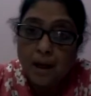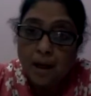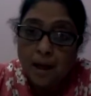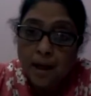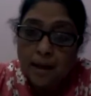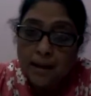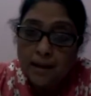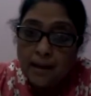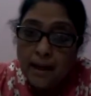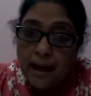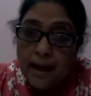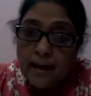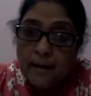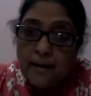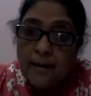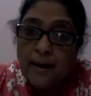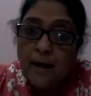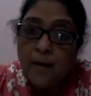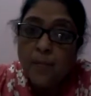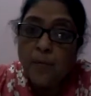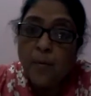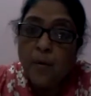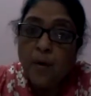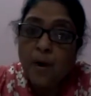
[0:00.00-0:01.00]
His
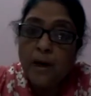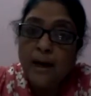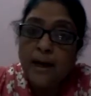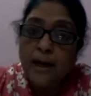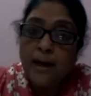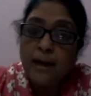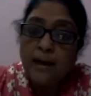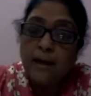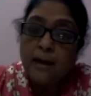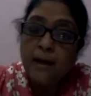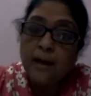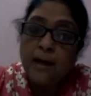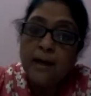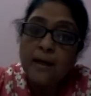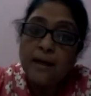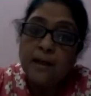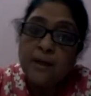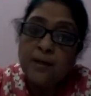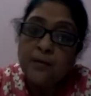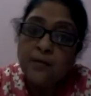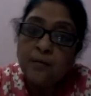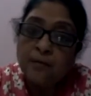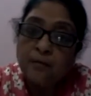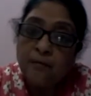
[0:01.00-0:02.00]
entire body, it
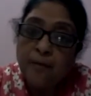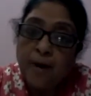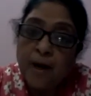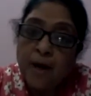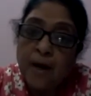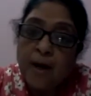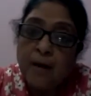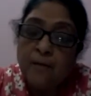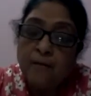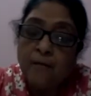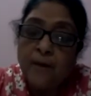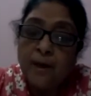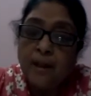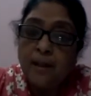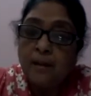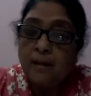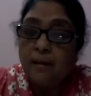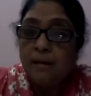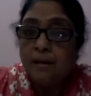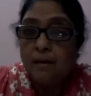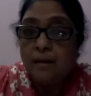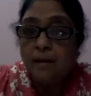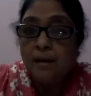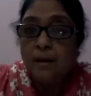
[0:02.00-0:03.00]
is filled with
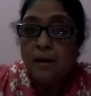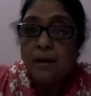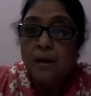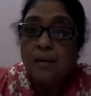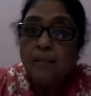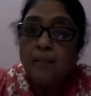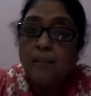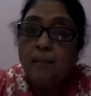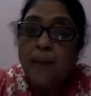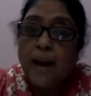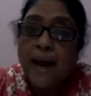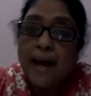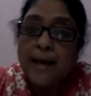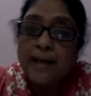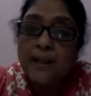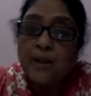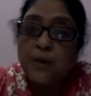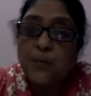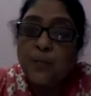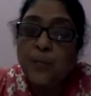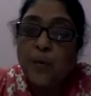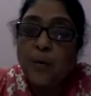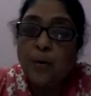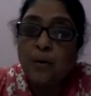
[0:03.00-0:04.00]
black
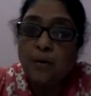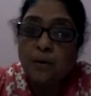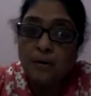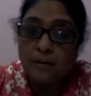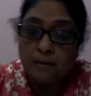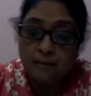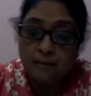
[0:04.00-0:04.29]
spot.